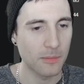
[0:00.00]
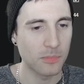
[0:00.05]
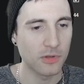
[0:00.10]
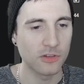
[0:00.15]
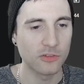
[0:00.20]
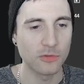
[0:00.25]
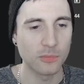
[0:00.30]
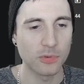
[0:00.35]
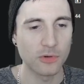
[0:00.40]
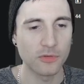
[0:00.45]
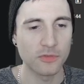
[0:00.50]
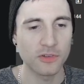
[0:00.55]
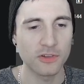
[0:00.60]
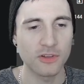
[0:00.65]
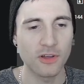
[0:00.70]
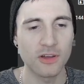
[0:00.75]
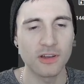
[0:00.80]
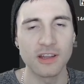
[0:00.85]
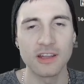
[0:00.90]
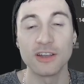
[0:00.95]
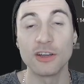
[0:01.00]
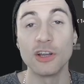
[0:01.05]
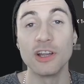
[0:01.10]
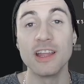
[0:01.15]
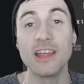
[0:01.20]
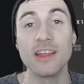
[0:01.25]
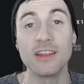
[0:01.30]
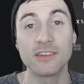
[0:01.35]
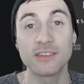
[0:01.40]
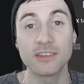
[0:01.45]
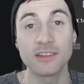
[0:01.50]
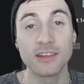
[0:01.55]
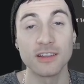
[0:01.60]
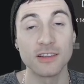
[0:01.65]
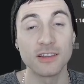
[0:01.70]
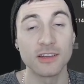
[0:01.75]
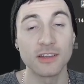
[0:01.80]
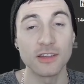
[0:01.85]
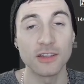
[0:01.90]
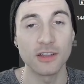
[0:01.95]
pixel perfect on and you're
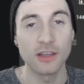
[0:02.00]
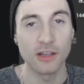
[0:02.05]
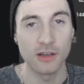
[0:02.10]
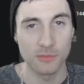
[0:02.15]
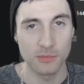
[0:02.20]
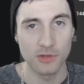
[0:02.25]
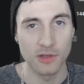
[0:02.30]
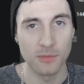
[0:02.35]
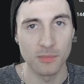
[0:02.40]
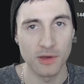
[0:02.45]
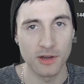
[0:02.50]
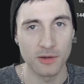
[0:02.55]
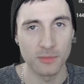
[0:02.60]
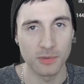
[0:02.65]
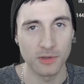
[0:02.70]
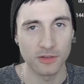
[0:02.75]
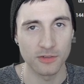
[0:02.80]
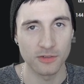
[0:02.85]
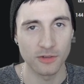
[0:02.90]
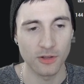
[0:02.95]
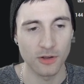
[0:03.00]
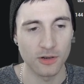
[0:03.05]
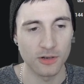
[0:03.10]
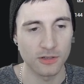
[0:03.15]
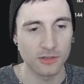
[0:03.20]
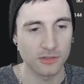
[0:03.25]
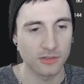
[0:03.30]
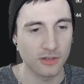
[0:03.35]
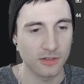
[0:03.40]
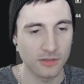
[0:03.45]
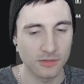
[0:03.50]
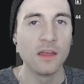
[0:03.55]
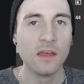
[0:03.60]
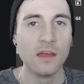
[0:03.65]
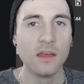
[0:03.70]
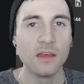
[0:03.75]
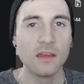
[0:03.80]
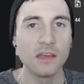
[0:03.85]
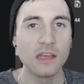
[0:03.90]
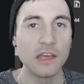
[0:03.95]
instantly gonna be a better pixel artist.
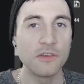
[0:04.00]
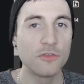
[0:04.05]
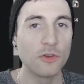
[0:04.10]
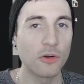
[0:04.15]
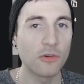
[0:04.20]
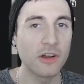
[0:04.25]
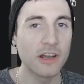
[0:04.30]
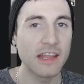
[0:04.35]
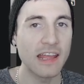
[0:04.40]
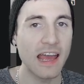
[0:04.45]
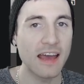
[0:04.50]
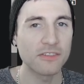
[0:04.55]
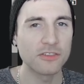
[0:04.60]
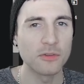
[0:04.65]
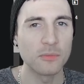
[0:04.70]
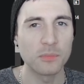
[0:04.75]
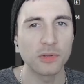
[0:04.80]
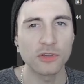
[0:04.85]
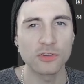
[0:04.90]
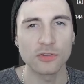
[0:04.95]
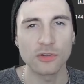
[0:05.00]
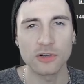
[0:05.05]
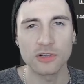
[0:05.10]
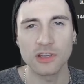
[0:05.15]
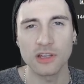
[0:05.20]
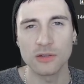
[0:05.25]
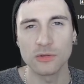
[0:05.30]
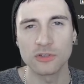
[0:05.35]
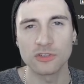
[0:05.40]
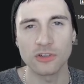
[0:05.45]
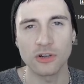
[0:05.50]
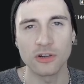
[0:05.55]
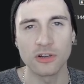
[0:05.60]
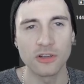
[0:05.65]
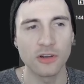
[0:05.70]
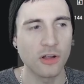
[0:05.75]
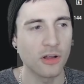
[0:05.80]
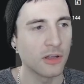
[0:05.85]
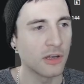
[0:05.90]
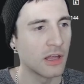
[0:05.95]
If you already have some pixel art that you started
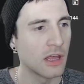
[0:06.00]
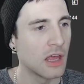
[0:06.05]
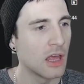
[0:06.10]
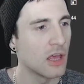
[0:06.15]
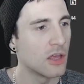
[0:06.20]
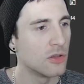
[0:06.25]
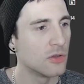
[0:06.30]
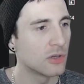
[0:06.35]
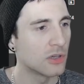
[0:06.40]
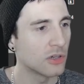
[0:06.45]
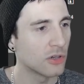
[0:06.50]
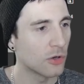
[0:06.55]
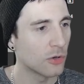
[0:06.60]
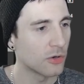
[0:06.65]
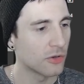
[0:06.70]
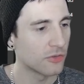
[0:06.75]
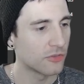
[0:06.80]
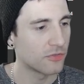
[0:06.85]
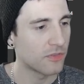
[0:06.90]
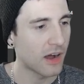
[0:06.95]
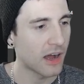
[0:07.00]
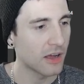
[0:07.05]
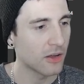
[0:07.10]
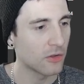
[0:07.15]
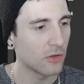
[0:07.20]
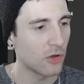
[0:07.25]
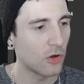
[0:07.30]
on, you can go to File,